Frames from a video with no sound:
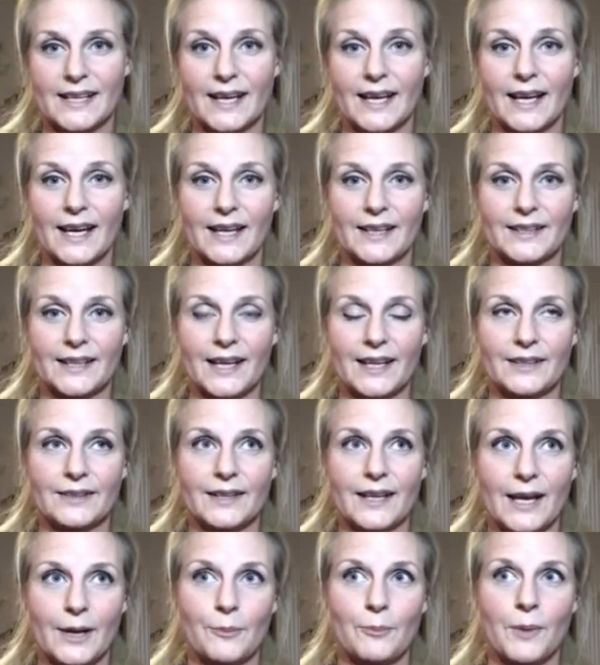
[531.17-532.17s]

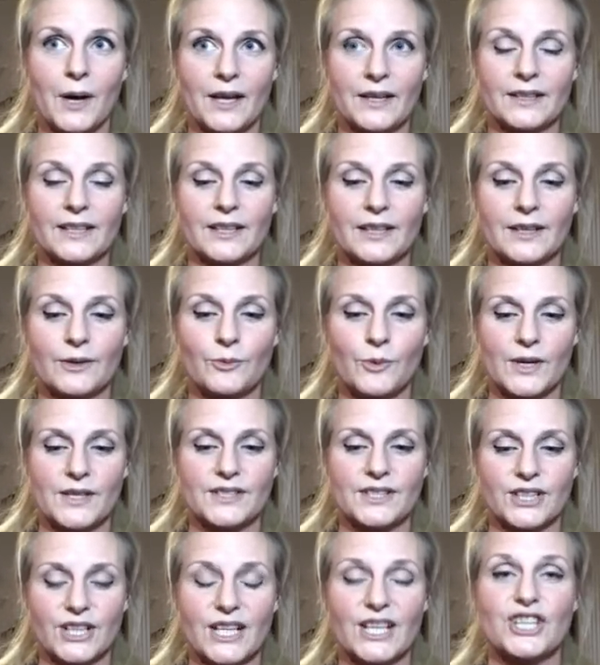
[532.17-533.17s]
and money
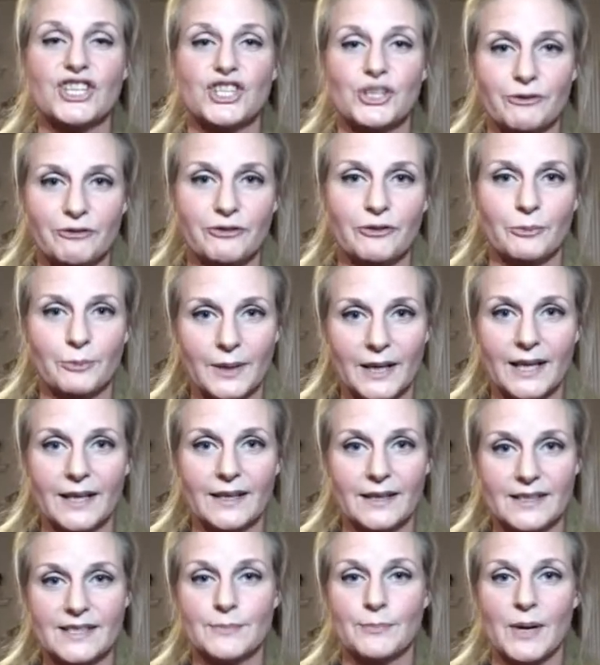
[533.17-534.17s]
was an issue for
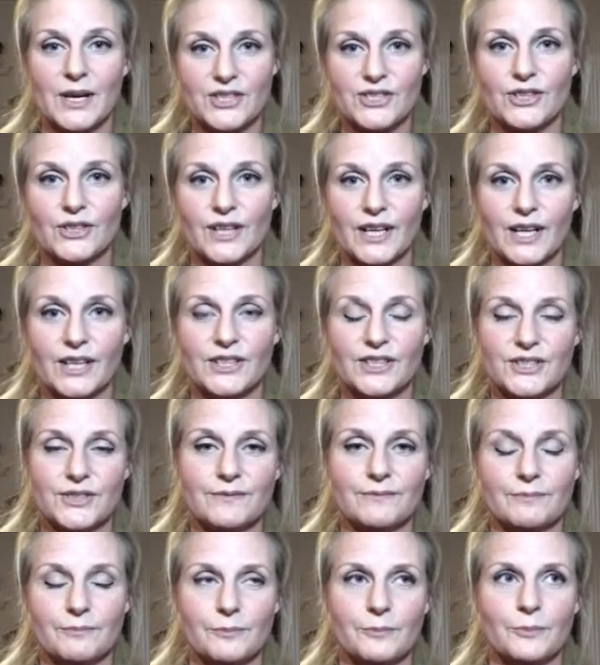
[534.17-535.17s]
me, especially
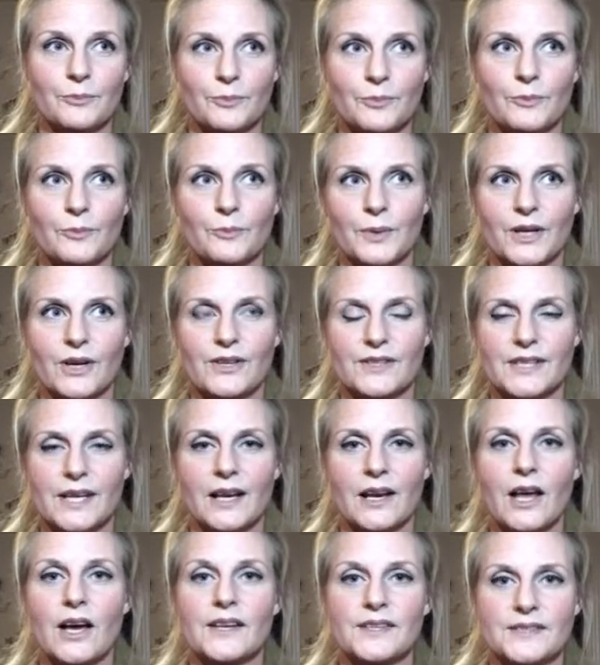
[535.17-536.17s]
because I
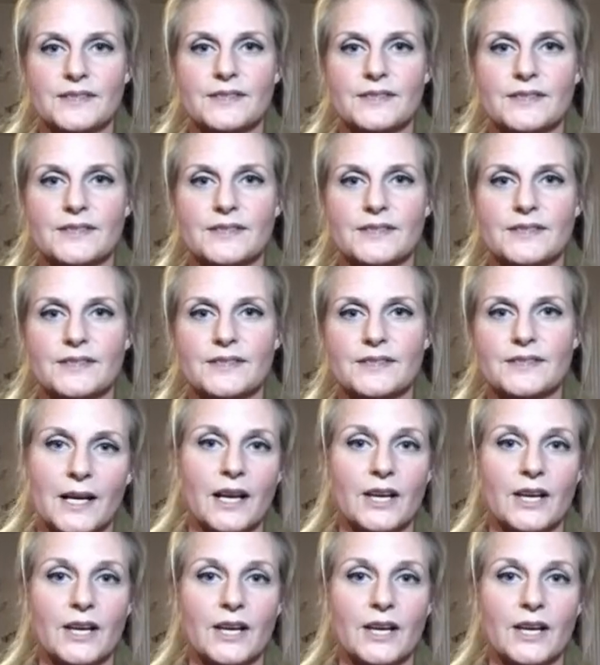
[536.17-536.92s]
lost jobs.